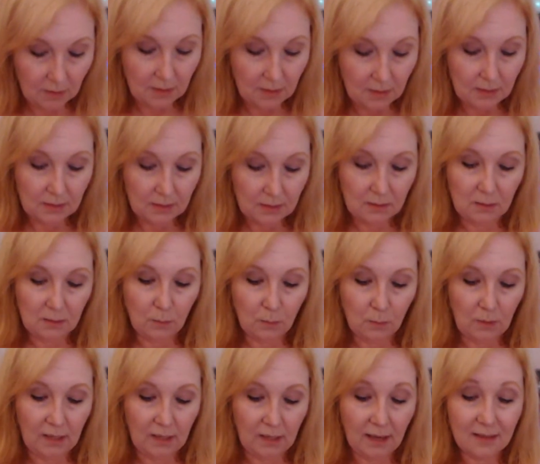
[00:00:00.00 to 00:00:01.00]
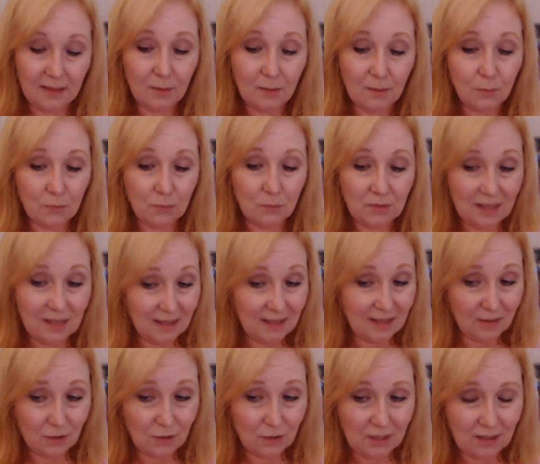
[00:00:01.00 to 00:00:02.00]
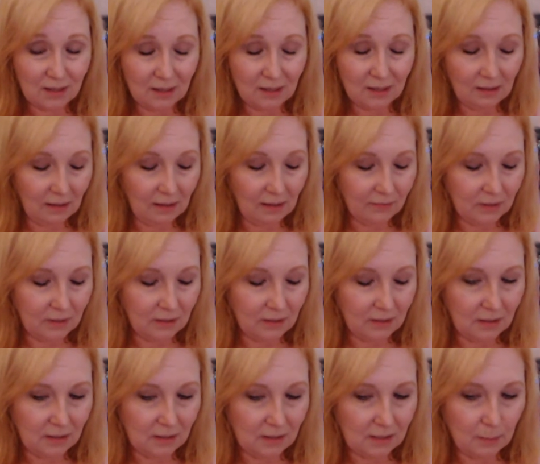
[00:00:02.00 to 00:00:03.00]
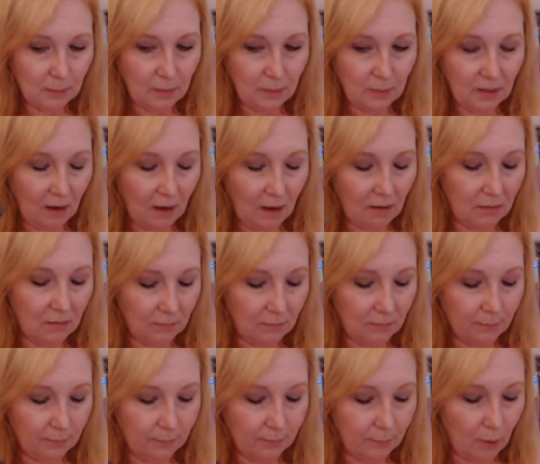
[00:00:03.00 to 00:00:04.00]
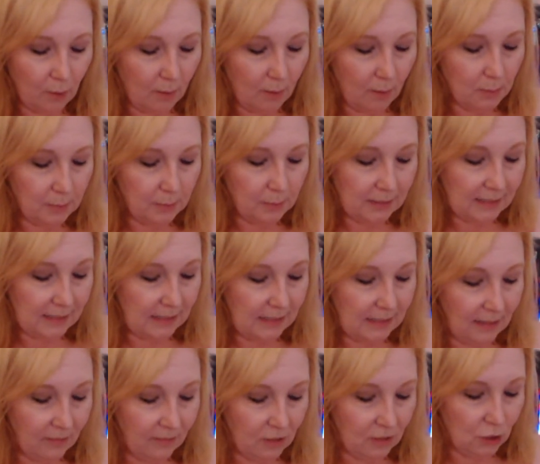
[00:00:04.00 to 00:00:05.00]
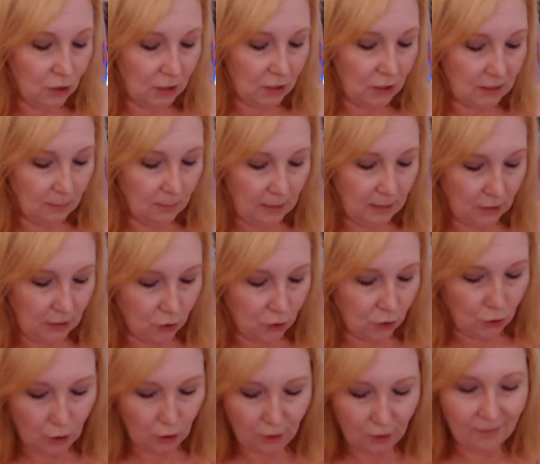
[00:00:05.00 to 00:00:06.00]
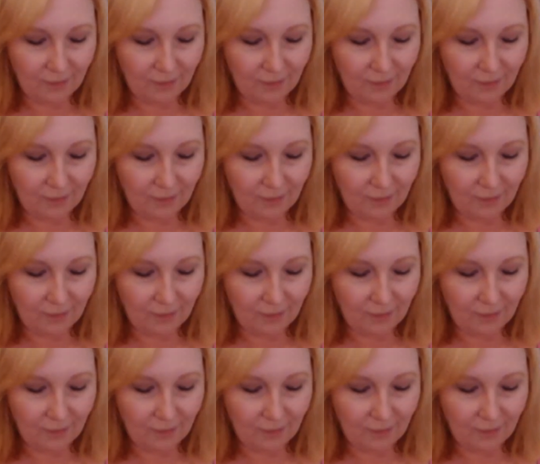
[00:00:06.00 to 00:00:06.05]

So anyway, I don't think there's anything left in this, but I'll probably save it just to make sure.